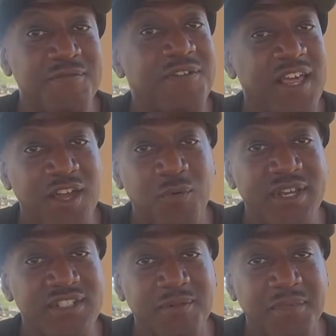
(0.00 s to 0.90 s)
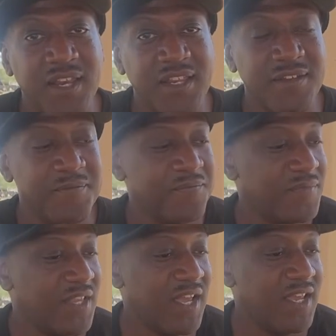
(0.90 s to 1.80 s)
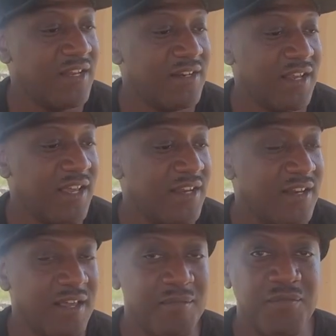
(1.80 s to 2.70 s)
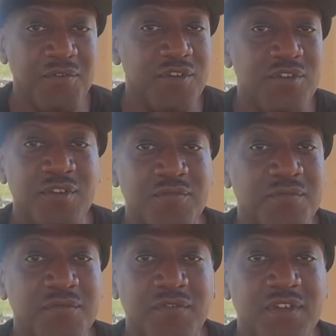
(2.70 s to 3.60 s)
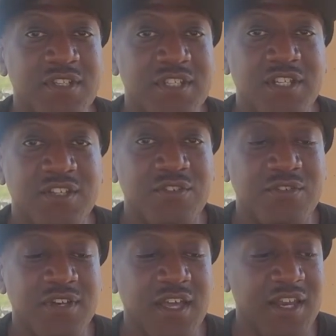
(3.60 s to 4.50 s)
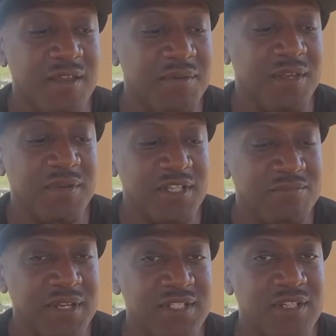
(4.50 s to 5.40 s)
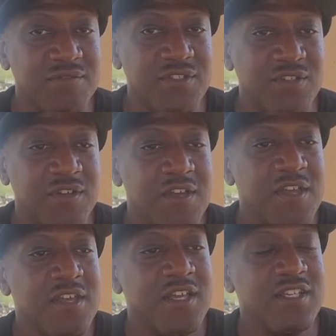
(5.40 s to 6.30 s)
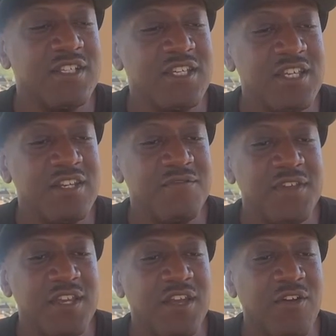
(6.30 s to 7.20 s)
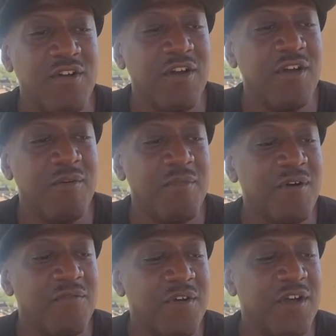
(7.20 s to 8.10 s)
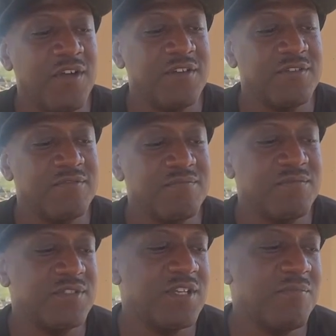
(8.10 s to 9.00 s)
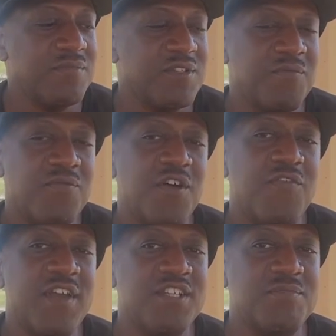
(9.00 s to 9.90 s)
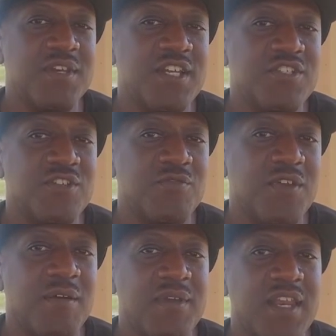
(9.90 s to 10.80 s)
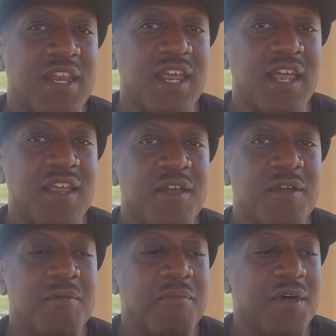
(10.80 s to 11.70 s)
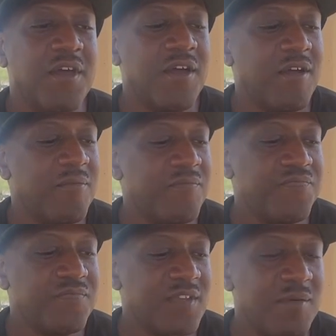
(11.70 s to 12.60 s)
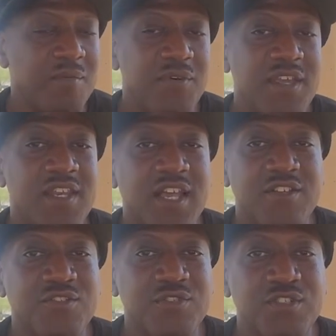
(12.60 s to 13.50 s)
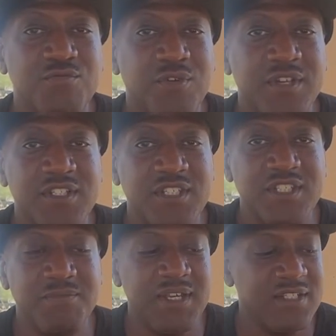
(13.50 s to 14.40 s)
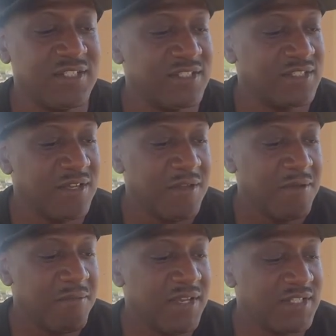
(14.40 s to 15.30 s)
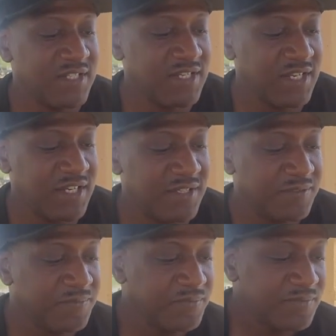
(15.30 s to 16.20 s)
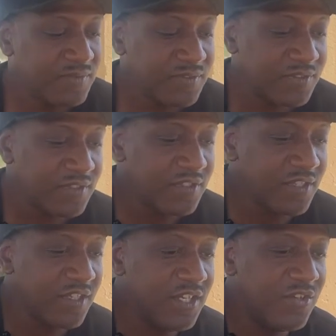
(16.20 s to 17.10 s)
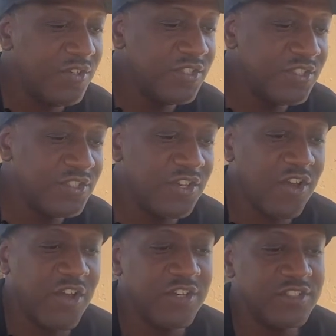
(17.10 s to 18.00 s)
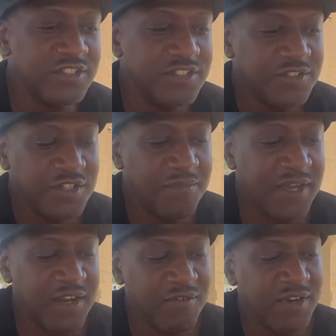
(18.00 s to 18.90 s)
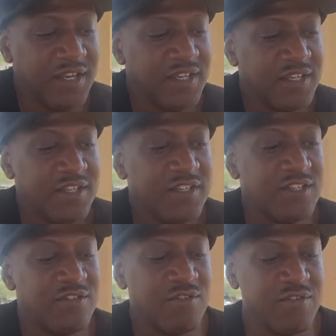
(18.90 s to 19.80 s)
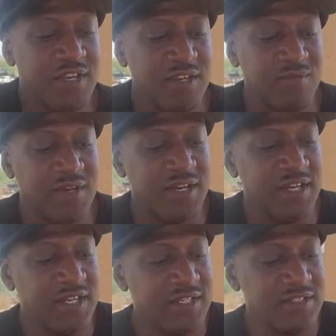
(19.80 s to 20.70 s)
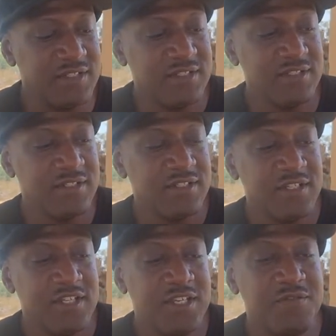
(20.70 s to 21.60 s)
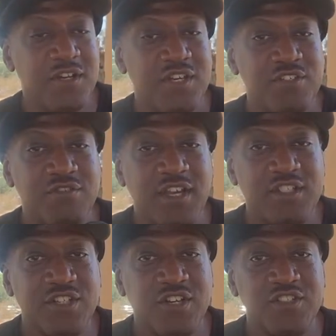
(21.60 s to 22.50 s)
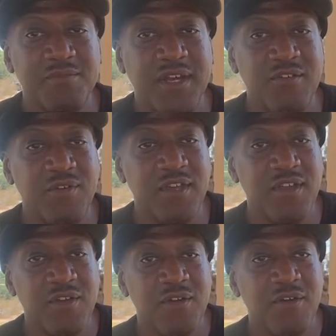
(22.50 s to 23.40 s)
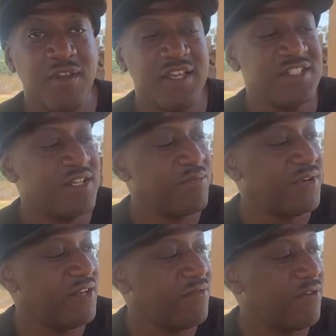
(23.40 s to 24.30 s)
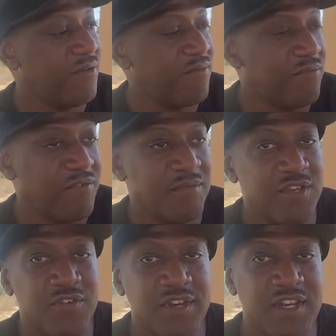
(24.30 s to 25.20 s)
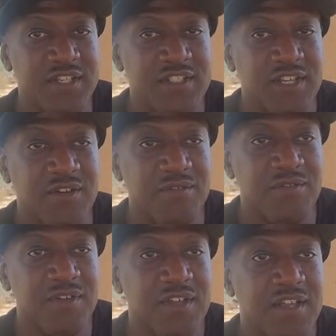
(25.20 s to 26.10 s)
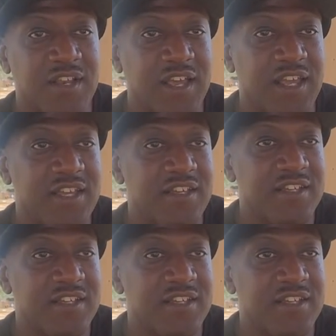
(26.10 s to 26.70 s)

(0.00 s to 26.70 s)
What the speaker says: flat out waste of money. Like before you even consider doing that, let me explain something to you. There's a link in the video of some further explanation of what I'm getting at, but I'm gonna break it down to its rawness and its basics. Basically, in order to charge your battery, you're gonna need one of these if you're gonna try and charge your battery, like, separately from the unit itself. Like